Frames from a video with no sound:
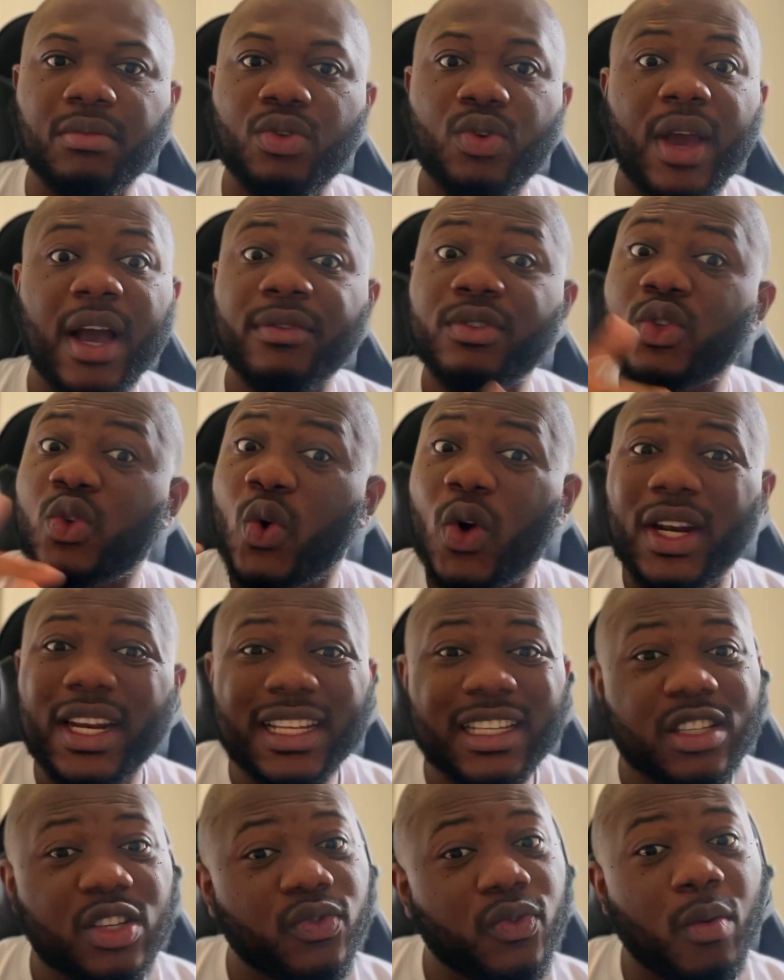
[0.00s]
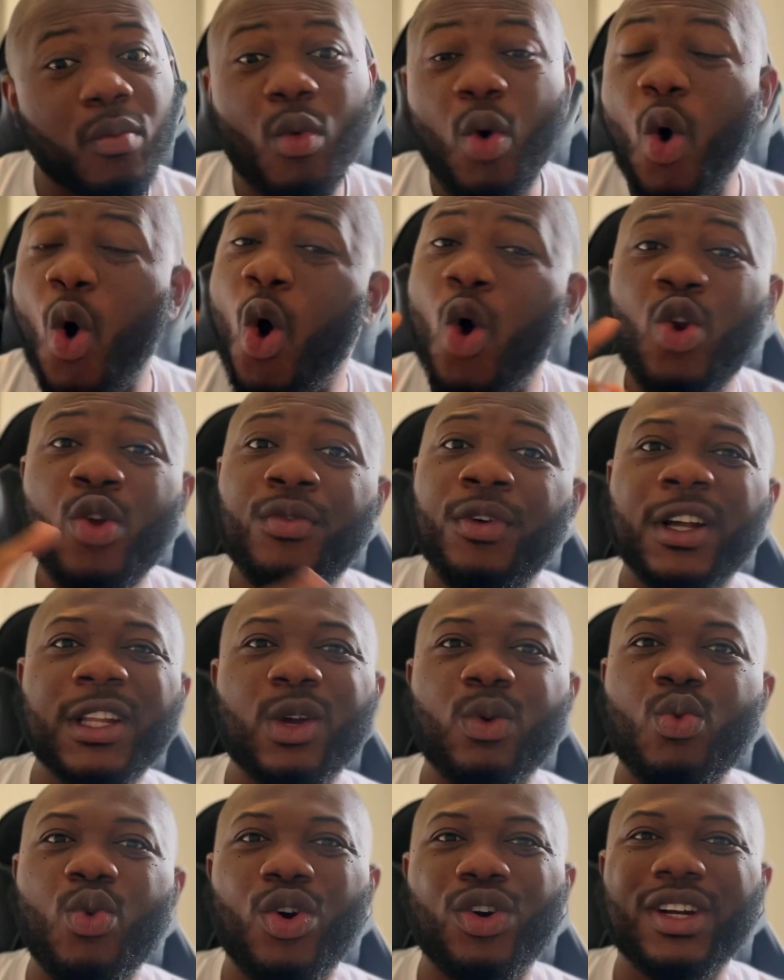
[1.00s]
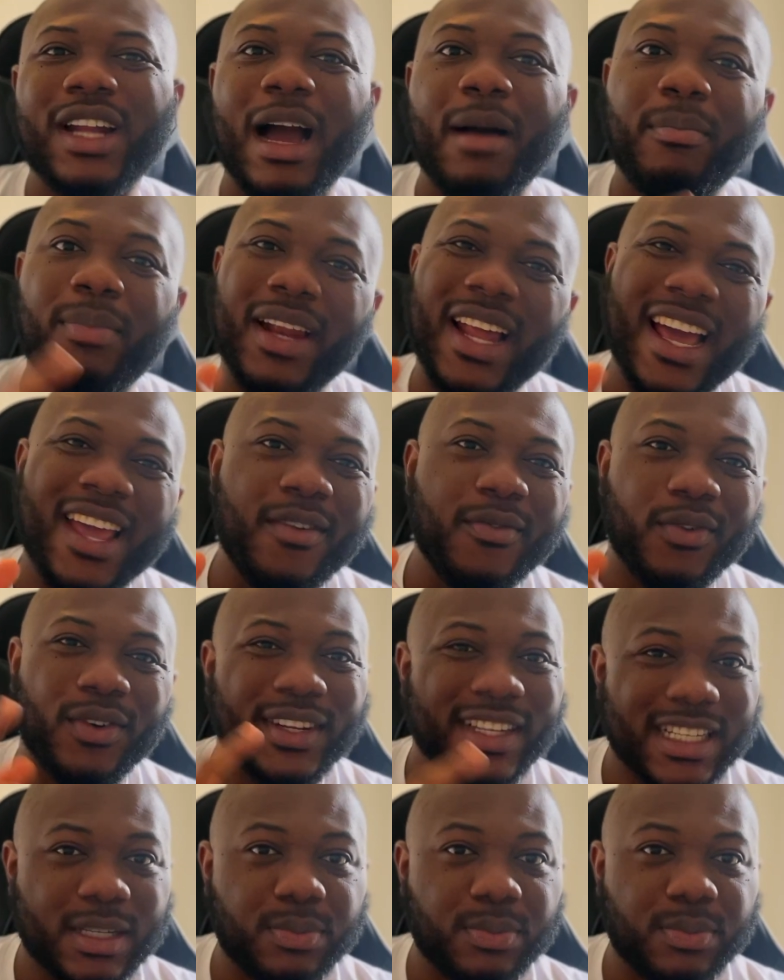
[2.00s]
You have scholars from all over the world applying for this